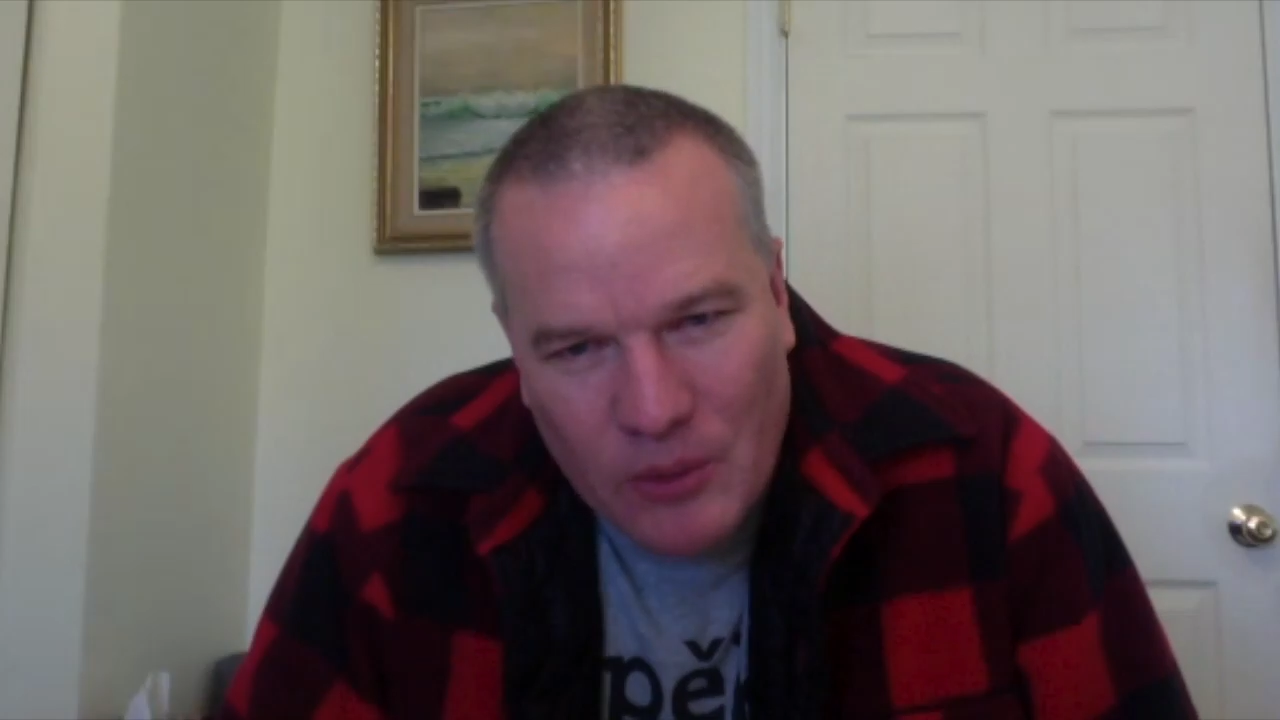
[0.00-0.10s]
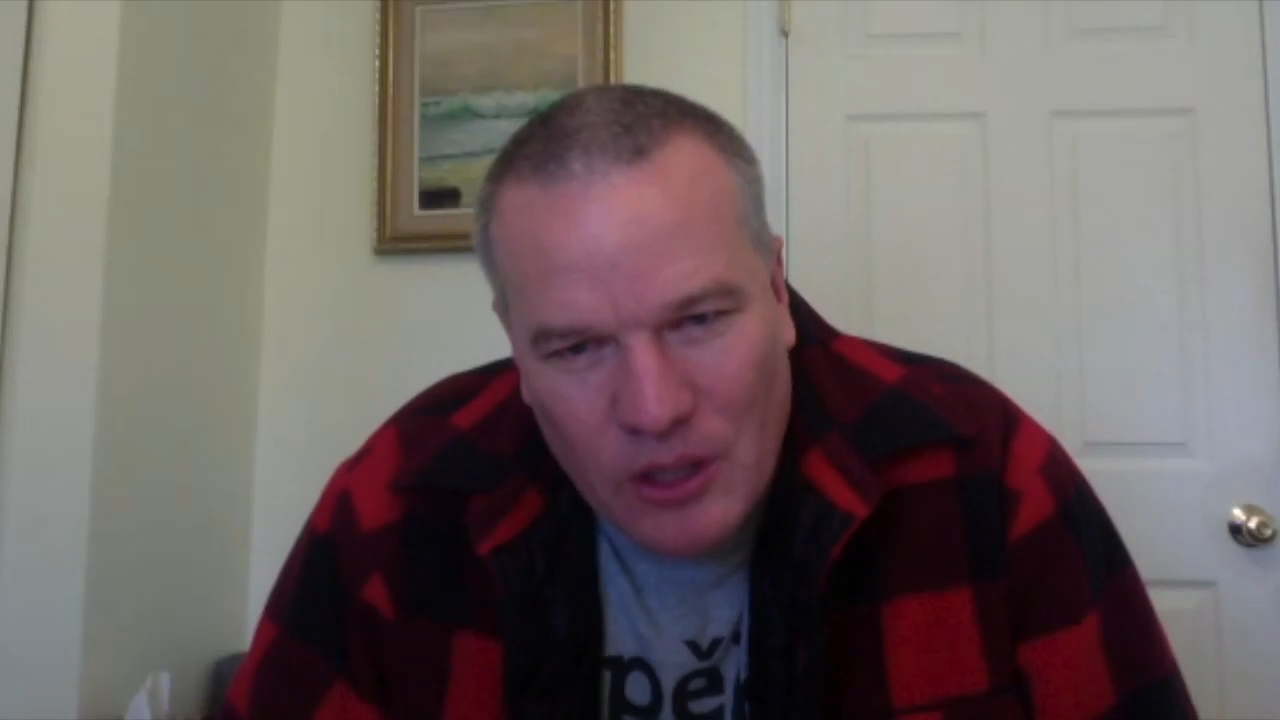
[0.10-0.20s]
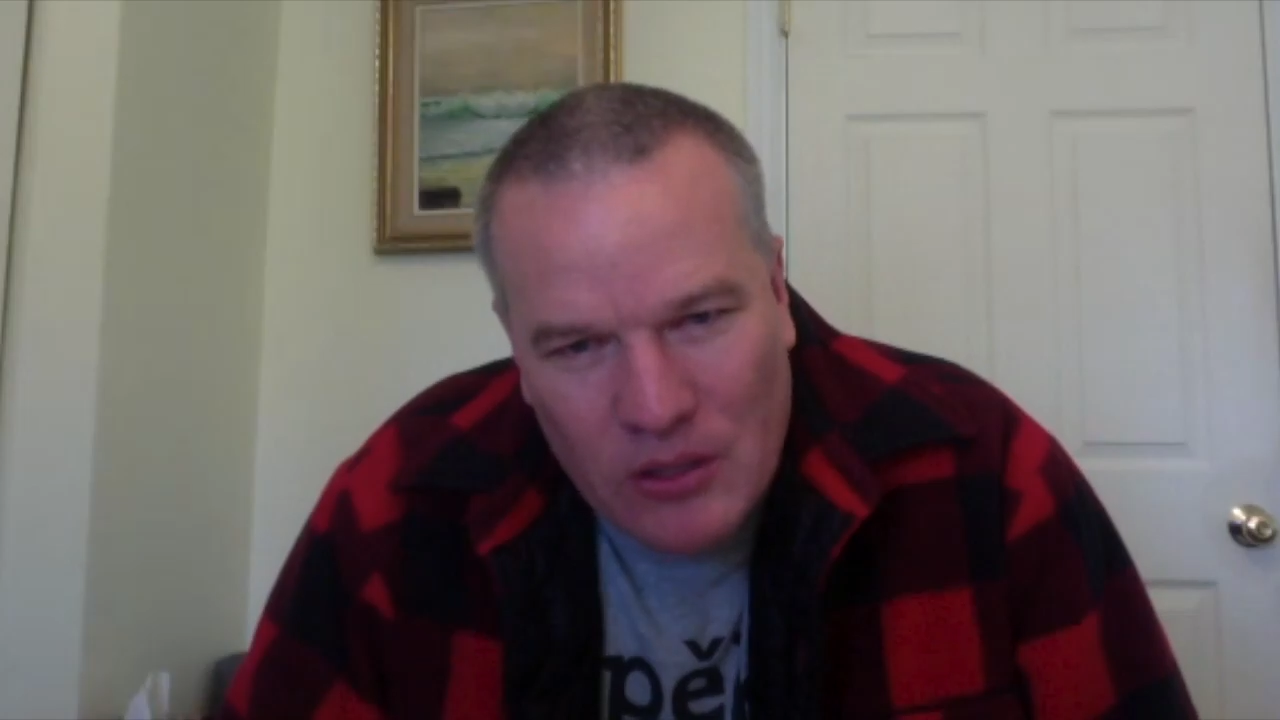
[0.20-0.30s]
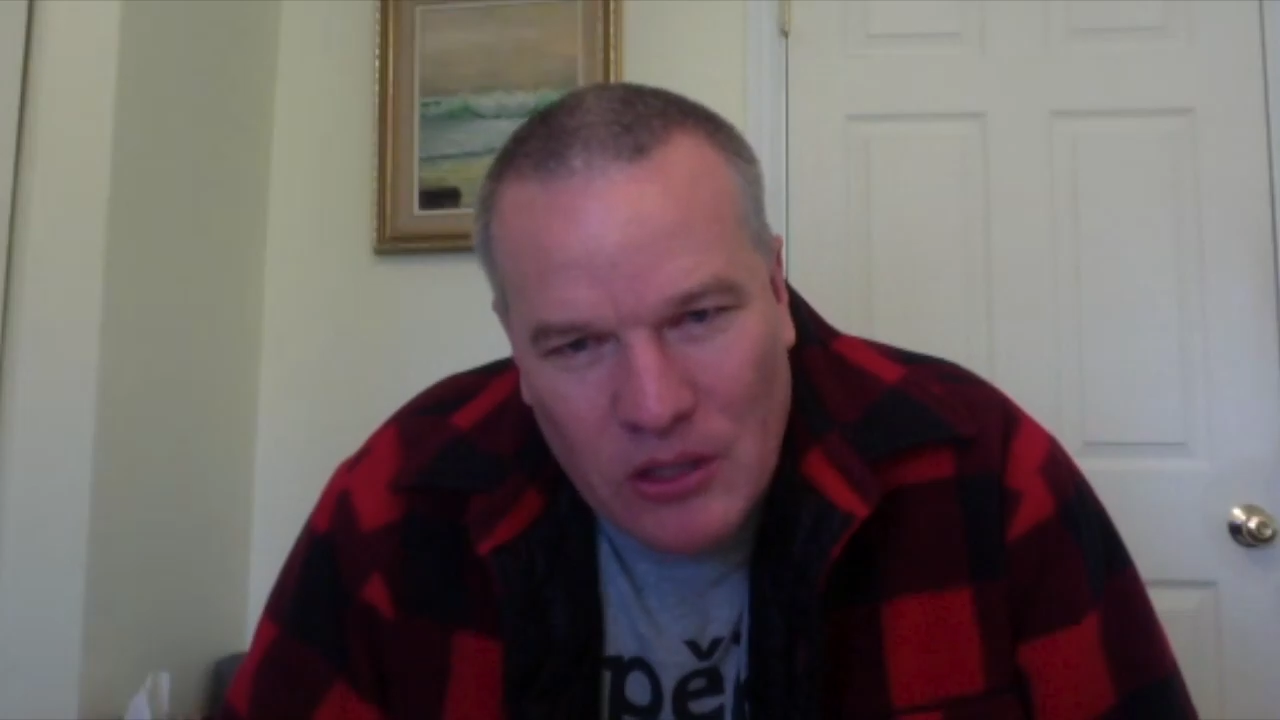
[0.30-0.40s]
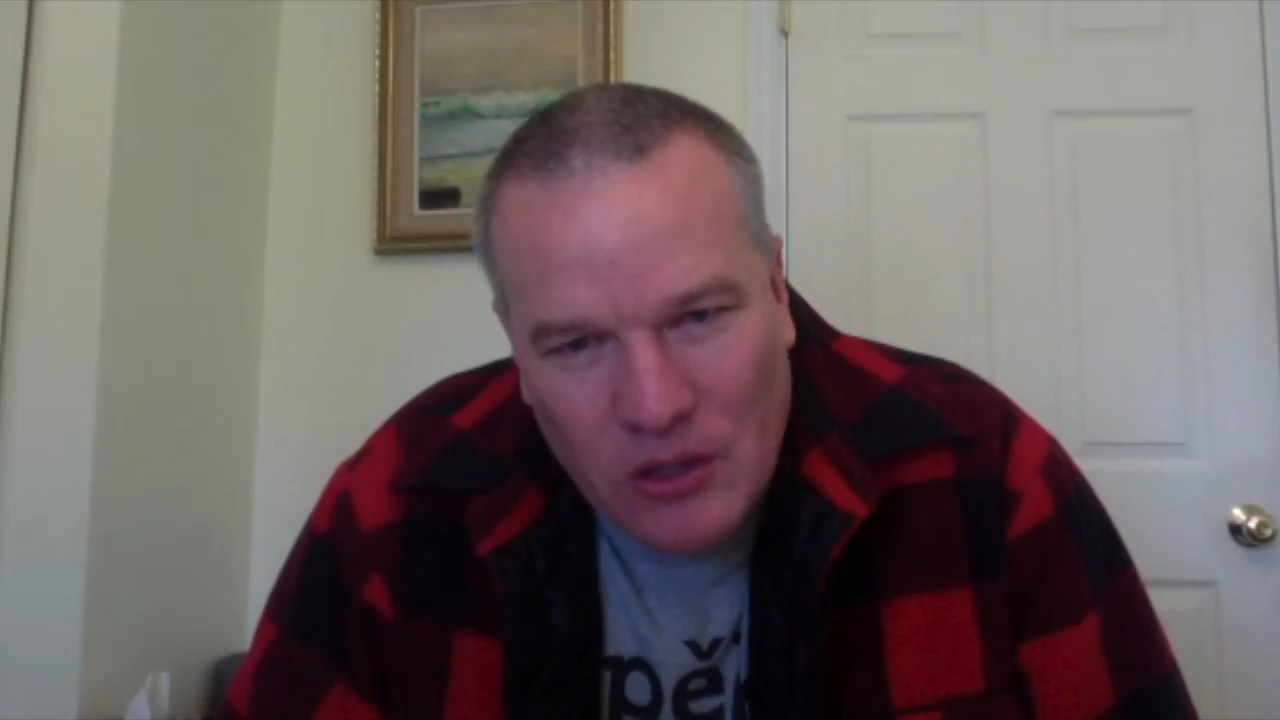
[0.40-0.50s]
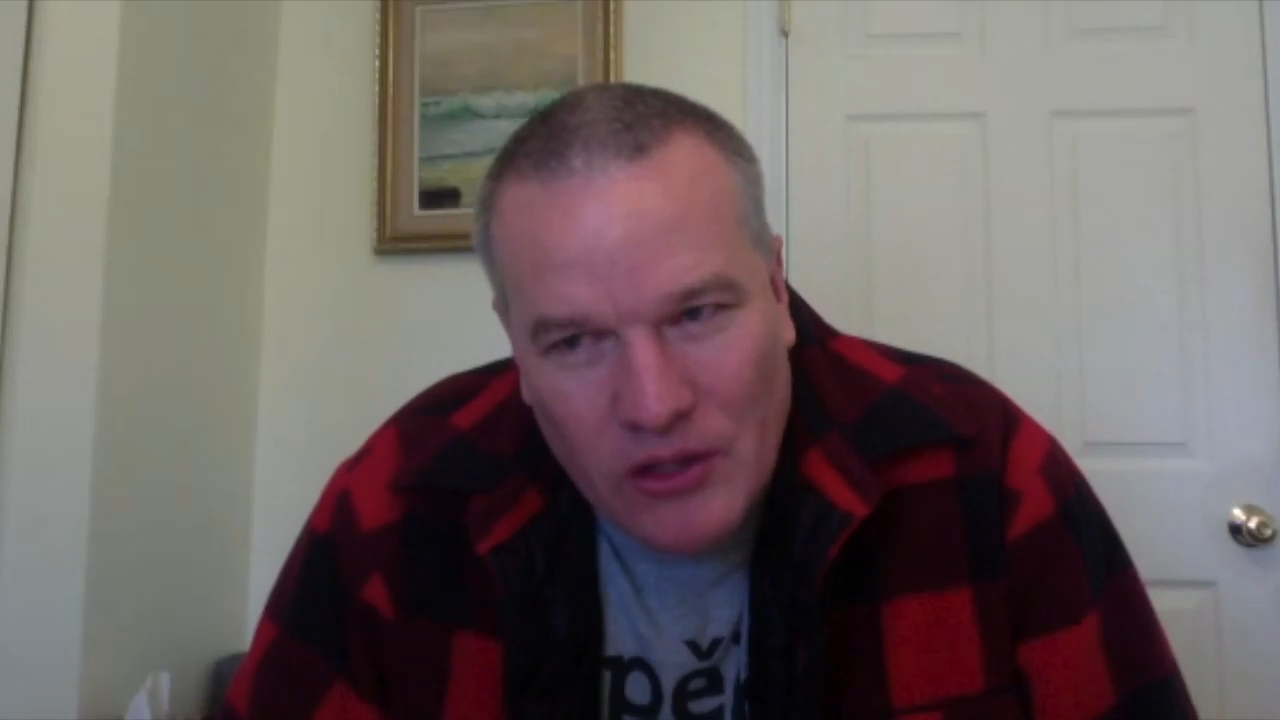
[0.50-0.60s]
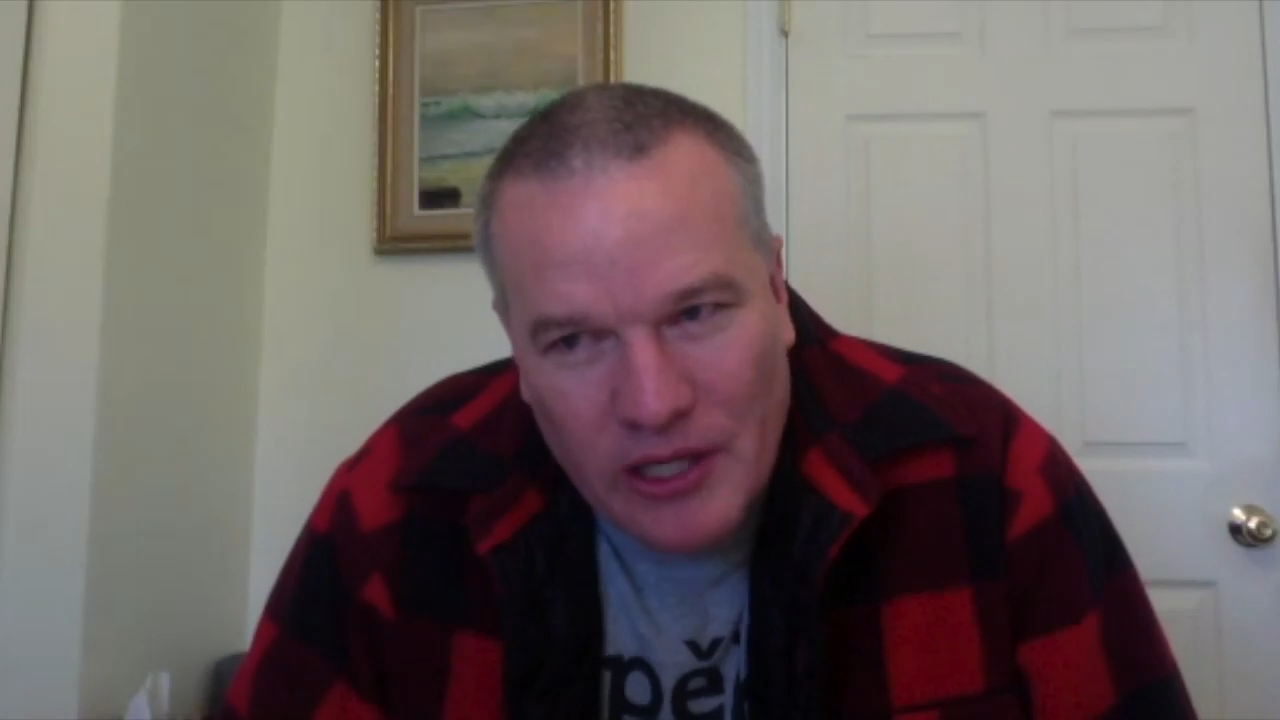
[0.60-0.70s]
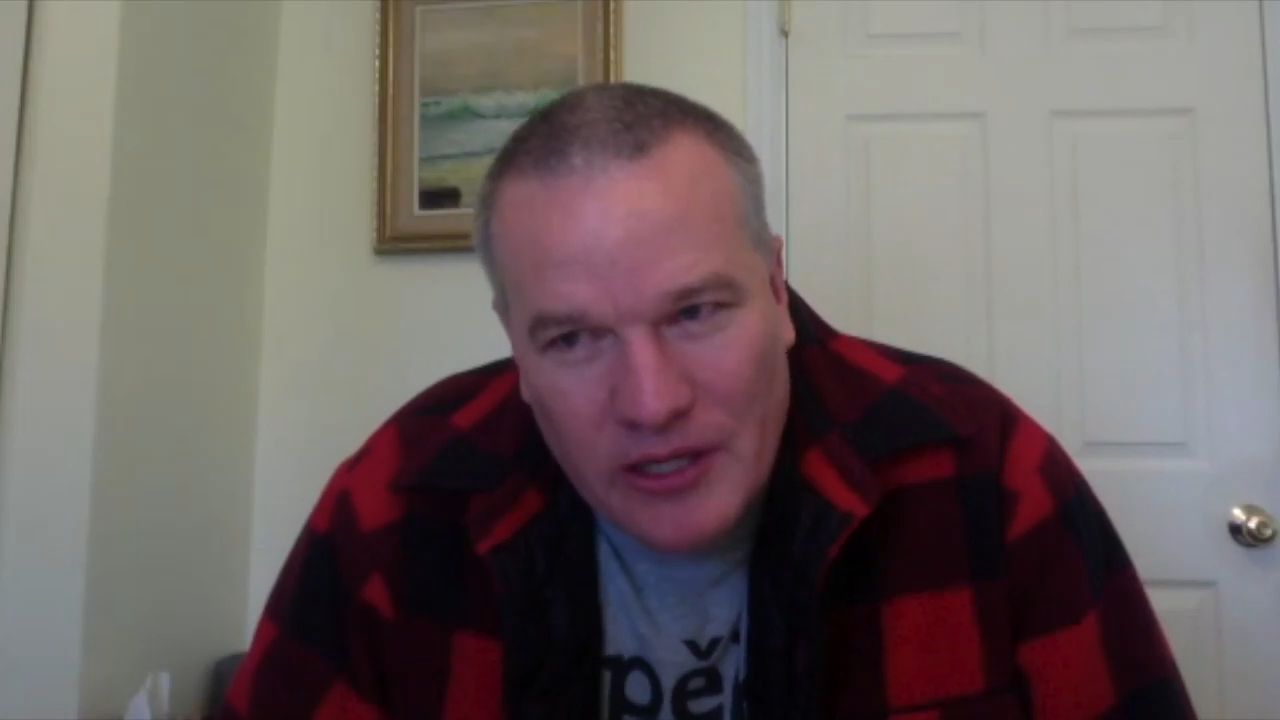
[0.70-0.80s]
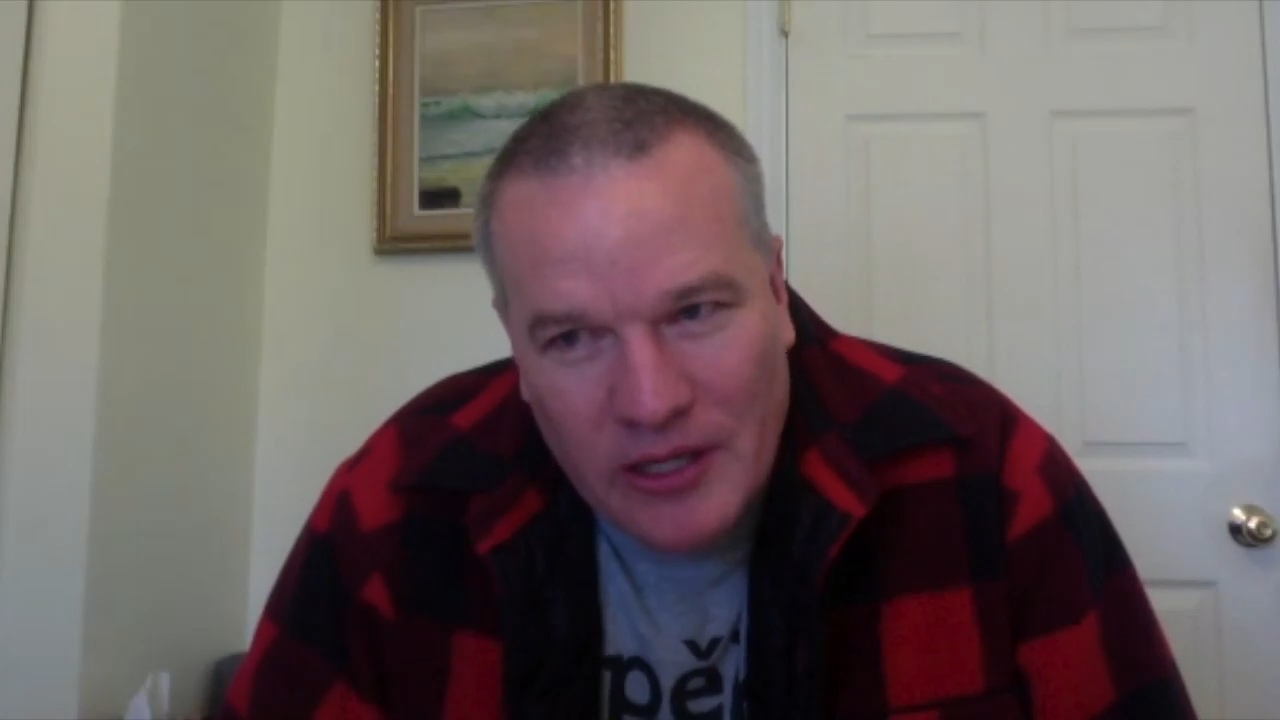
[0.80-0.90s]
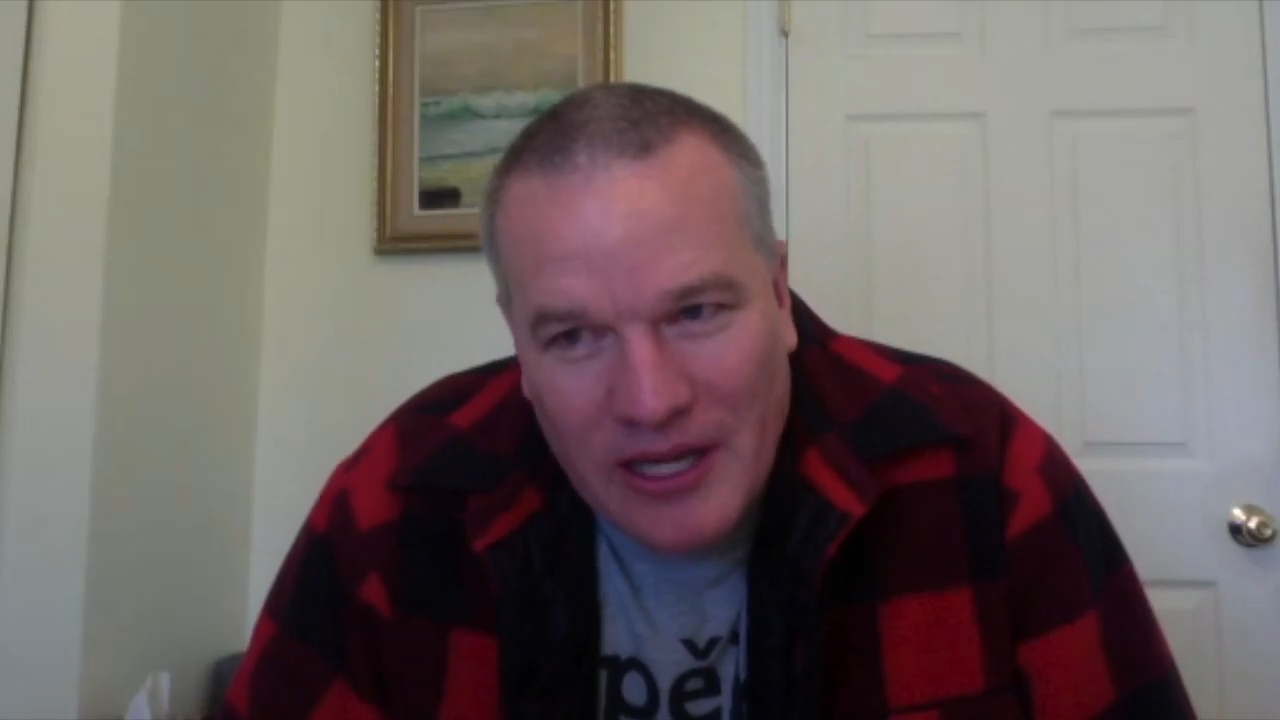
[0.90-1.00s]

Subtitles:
protocol there,